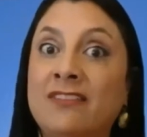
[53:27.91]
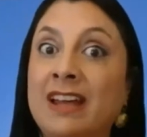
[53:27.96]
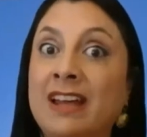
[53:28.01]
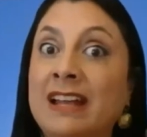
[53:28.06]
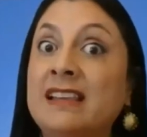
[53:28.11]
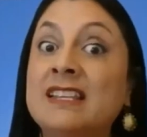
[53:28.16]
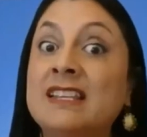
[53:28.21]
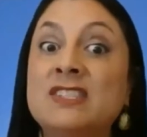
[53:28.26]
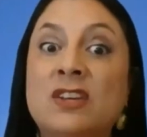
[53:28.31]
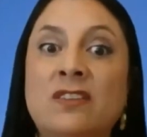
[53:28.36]

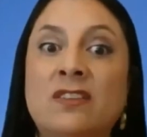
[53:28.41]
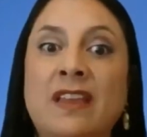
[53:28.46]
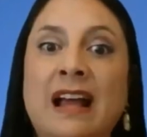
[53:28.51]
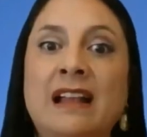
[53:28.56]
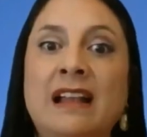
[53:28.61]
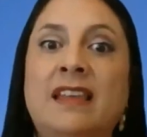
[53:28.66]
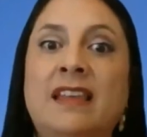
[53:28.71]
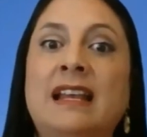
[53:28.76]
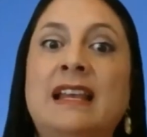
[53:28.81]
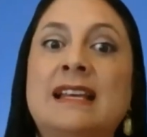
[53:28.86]
and
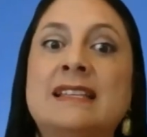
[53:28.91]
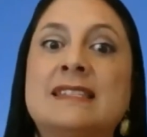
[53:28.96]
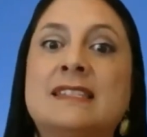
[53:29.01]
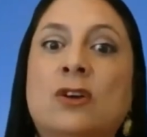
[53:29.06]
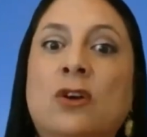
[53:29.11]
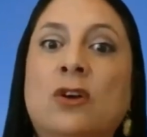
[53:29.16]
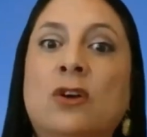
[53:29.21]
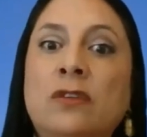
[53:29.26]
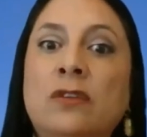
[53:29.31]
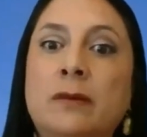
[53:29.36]
even the
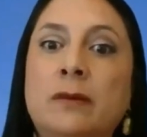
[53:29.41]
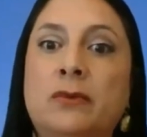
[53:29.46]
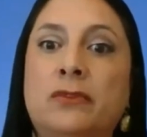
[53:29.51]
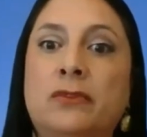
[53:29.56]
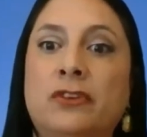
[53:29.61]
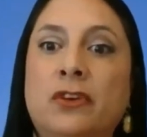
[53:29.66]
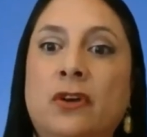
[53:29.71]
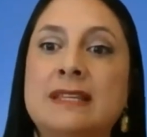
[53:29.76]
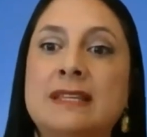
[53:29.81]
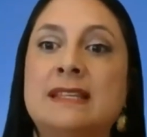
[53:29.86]

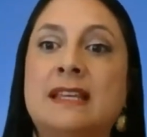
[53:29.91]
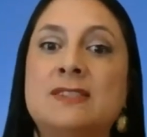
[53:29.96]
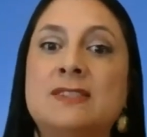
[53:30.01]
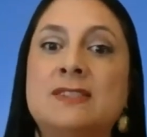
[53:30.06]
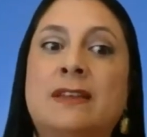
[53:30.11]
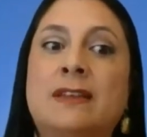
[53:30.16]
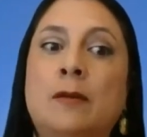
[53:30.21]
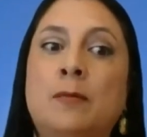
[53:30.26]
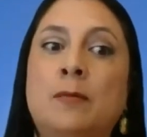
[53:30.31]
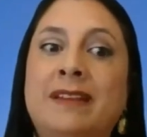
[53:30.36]
definition at
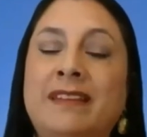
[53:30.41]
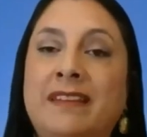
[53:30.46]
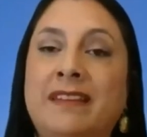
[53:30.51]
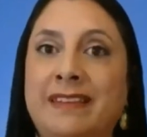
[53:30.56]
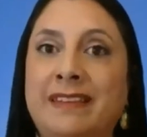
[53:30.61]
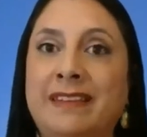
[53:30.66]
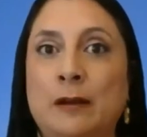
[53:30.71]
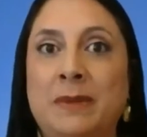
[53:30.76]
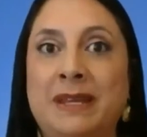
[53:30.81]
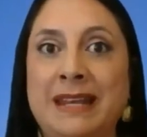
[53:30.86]
national
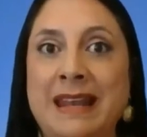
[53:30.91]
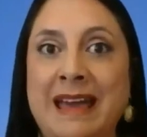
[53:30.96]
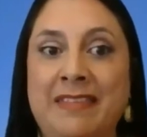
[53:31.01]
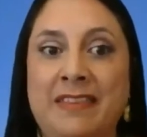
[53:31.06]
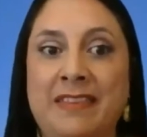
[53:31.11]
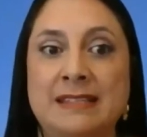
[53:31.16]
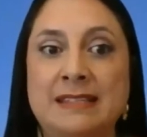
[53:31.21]
level of